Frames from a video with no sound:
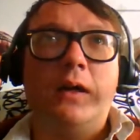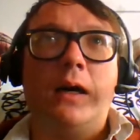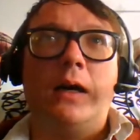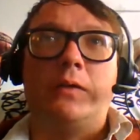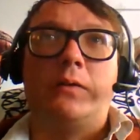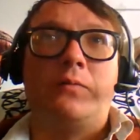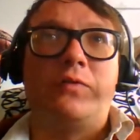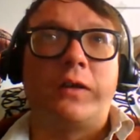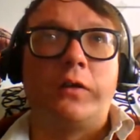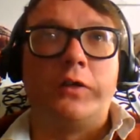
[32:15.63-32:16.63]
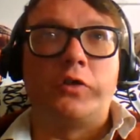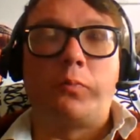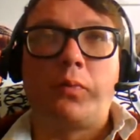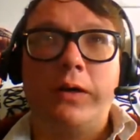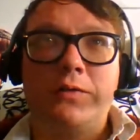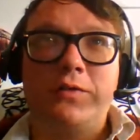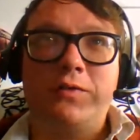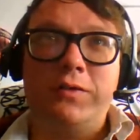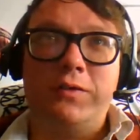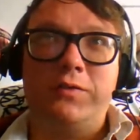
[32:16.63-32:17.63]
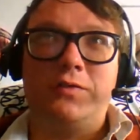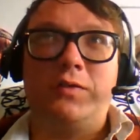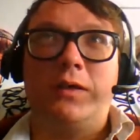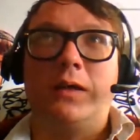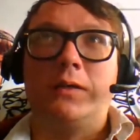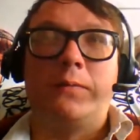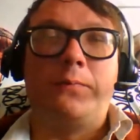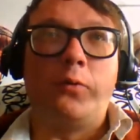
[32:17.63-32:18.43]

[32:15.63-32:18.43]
Uh, you have psychological processes, uh, you know,